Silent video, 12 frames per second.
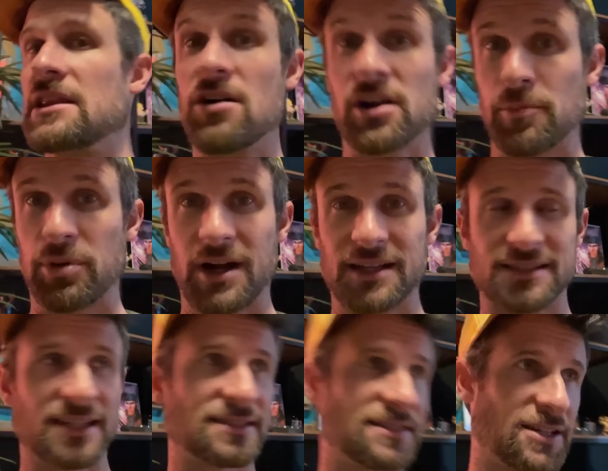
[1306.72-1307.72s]
long
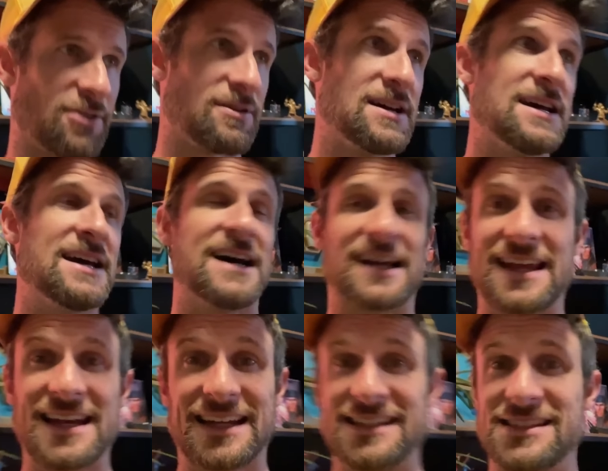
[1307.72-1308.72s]
process. So
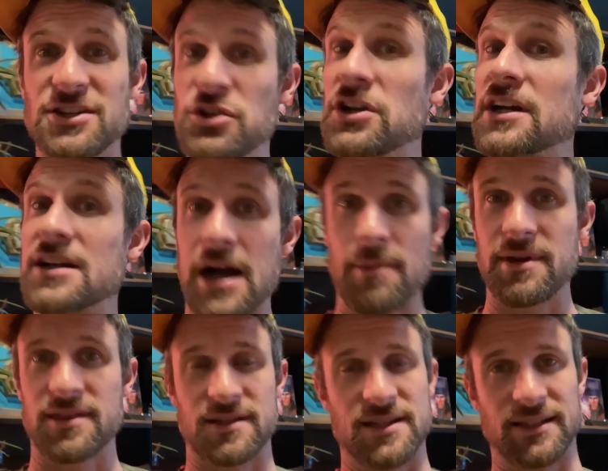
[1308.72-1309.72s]
again, continue to
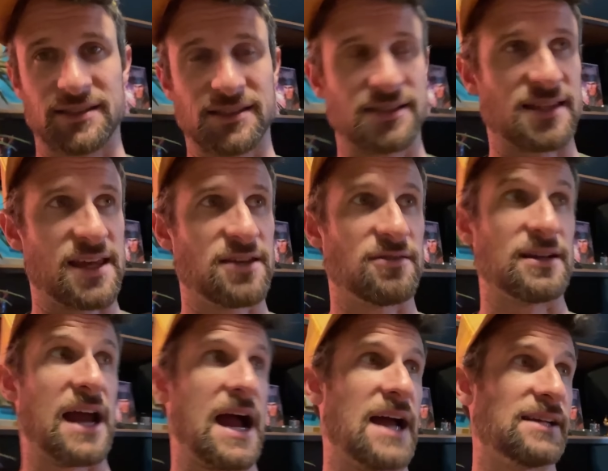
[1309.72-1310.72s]
comment the discs that you
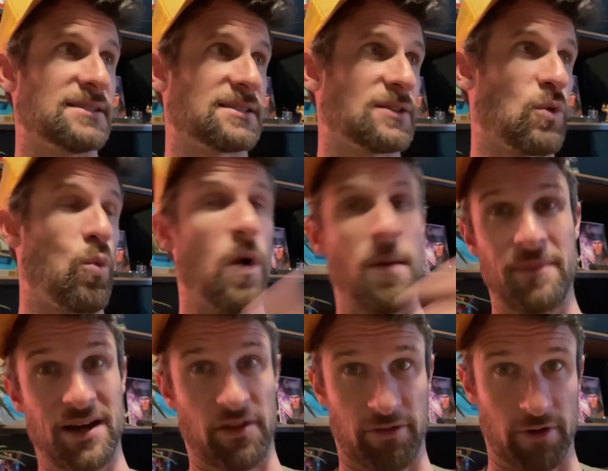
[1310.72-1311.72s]
guys want me
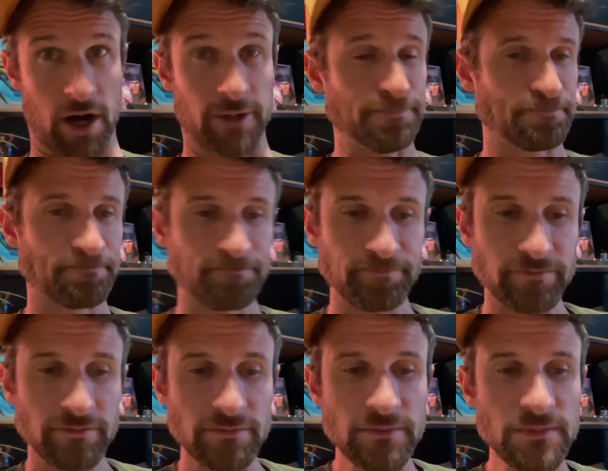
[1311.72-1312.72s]
to throw
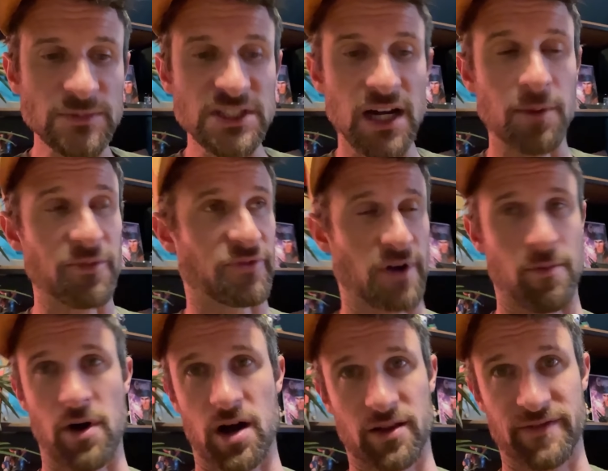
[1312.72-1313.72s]
um,
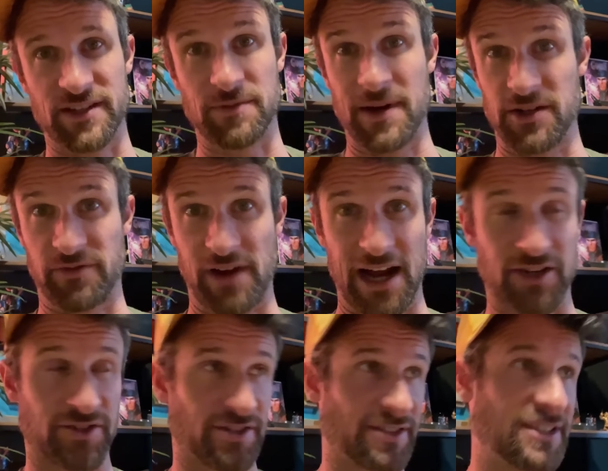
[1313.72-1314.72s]
from all of these
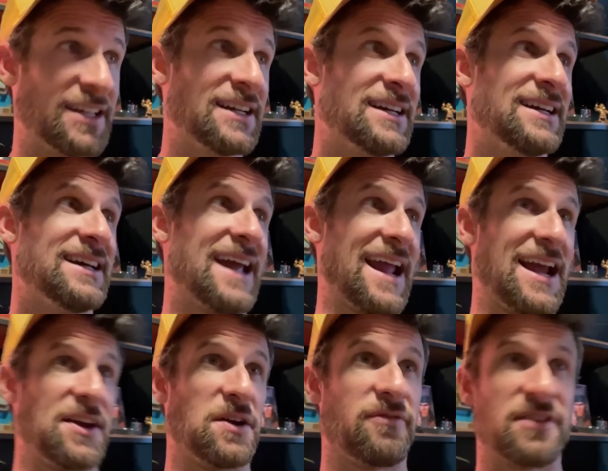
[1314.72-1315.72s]
manufacturers.
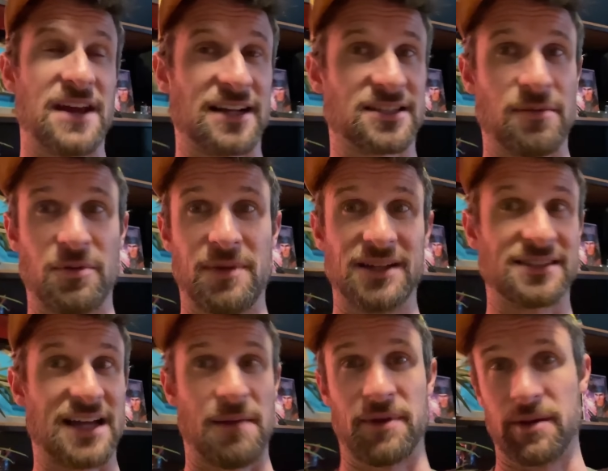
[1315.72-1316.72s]
And over the next couple months,
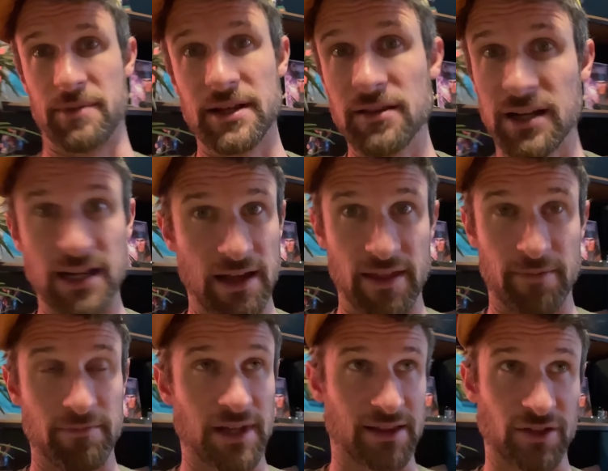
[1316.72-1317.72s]
I'm going to be looking at
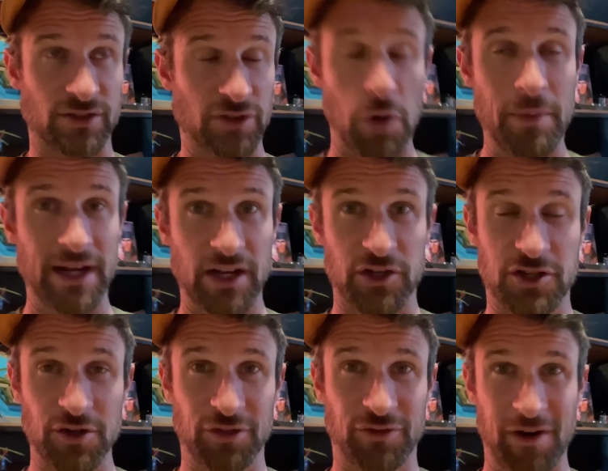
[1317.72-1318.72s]
them. Like there's so many to
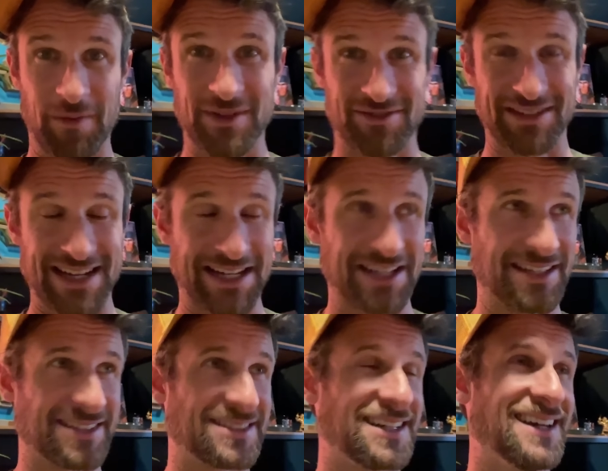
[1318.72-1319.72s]
choose from. It's
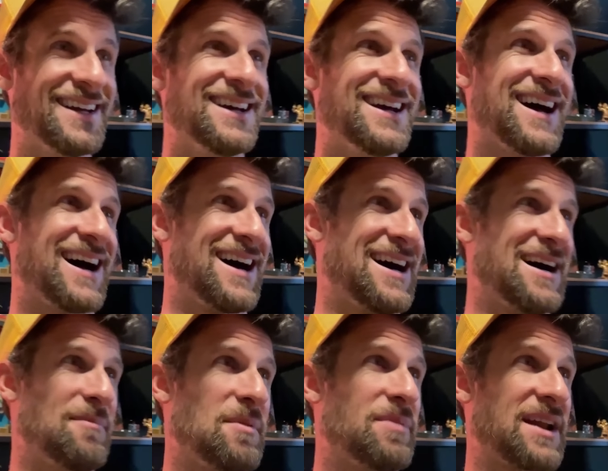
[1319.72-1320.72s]
ridiculous.
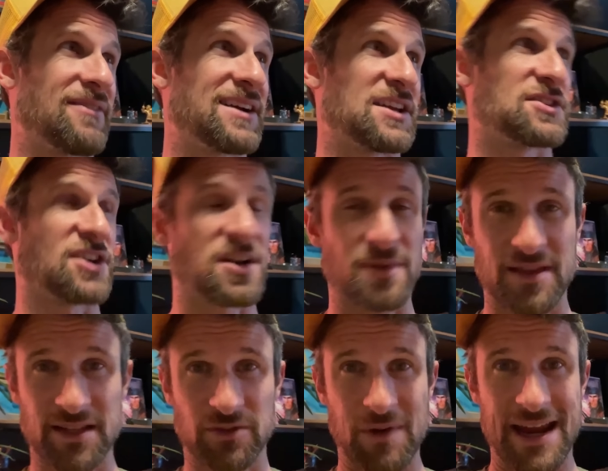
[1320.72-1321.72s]
Um, but I've got a tournament
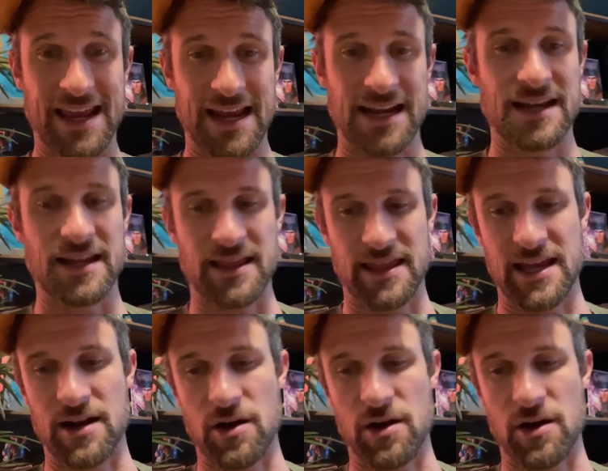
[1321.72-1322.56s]
this weekend that